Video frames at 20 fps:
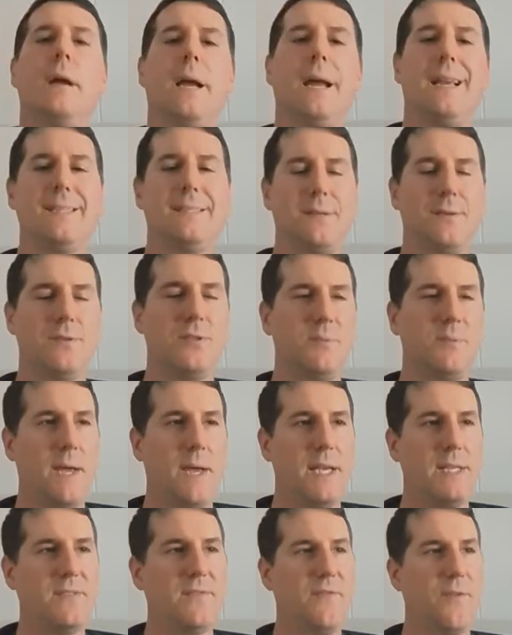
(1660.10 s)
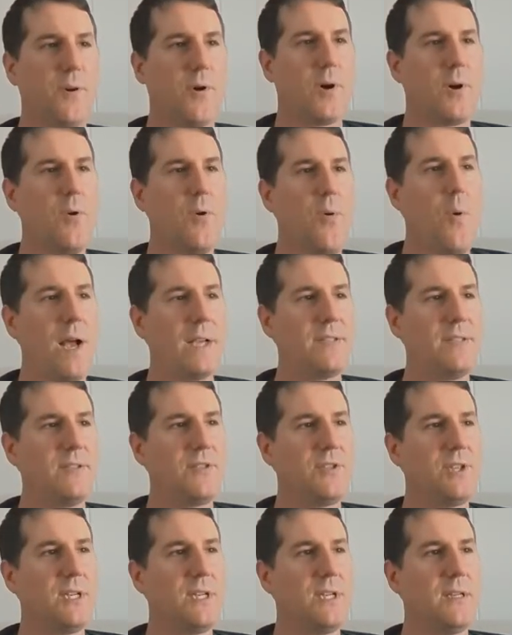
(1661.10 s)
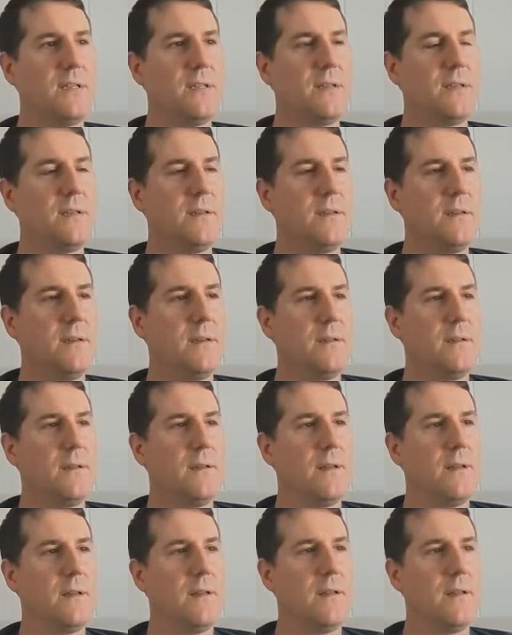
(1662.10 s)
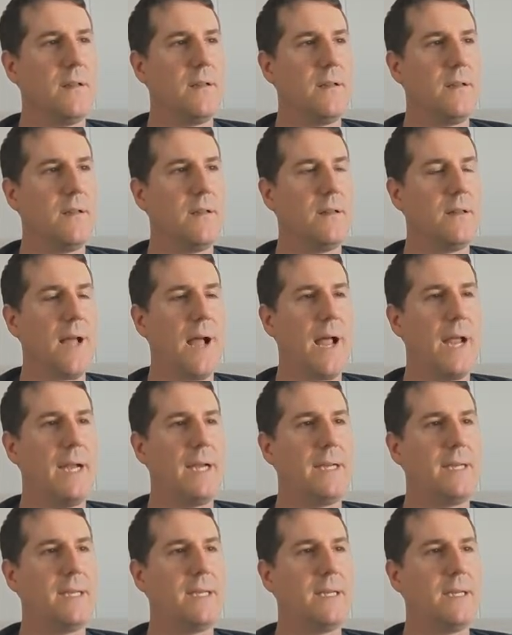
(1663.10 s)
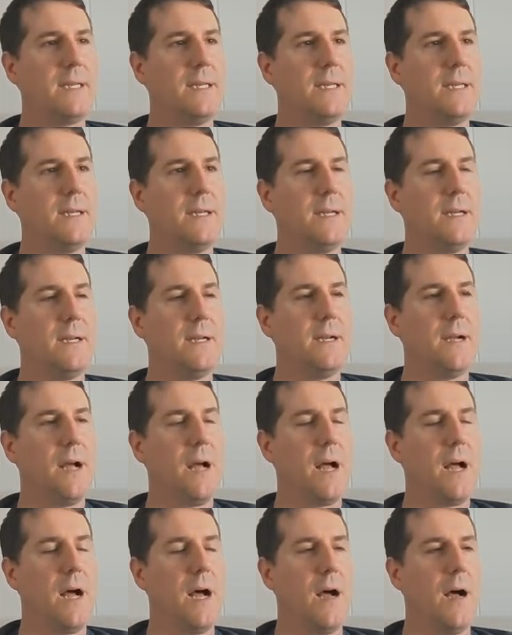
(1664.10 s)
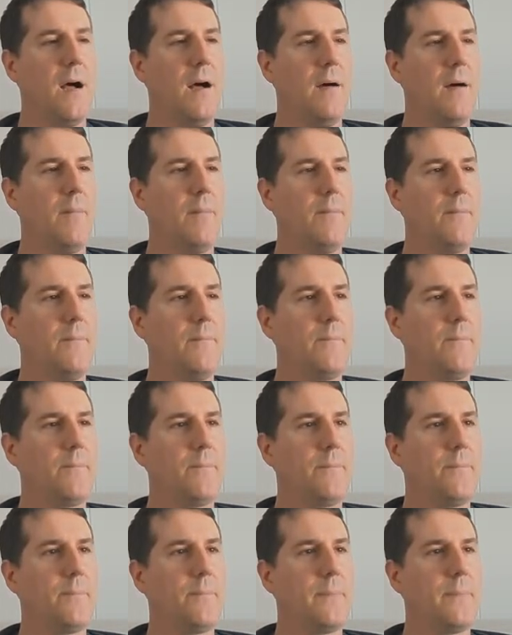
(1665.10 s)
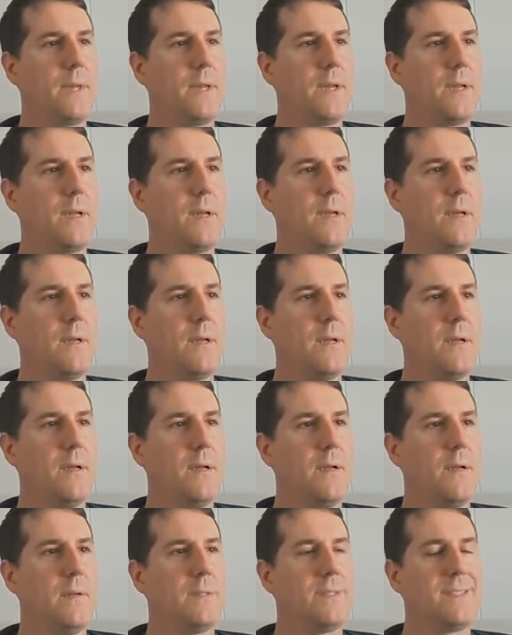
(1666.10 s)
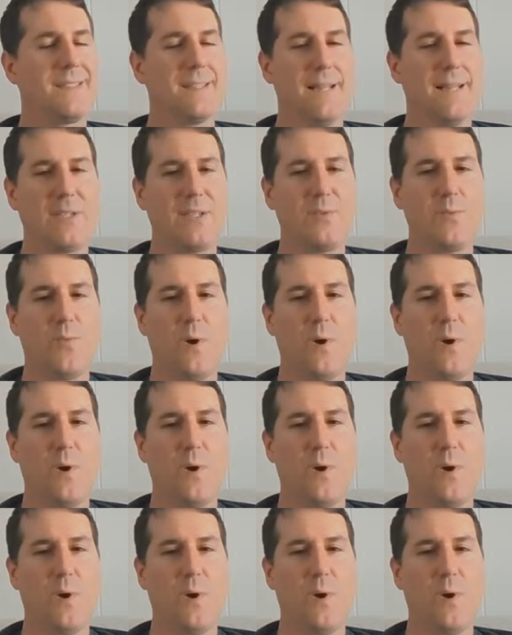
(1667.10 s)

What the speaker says: is there space for a question like, um, select